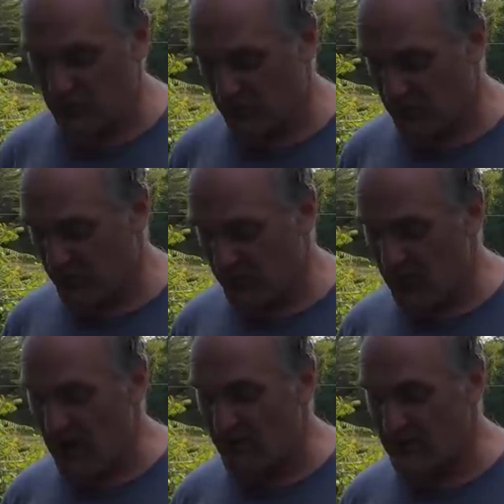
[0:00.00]
and we went
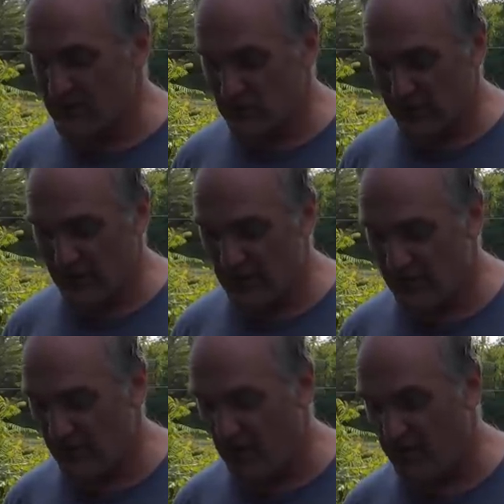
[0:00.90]
around and took care
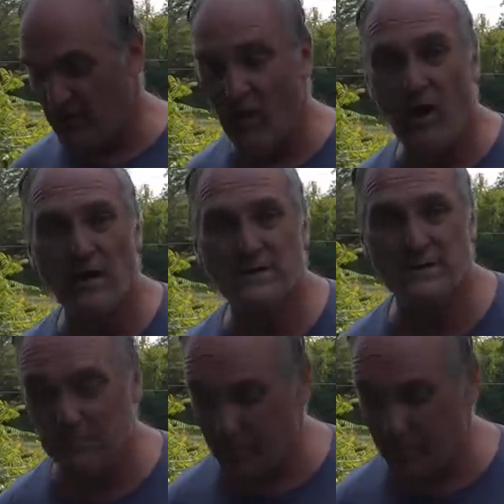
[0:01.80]
of all the lawns and the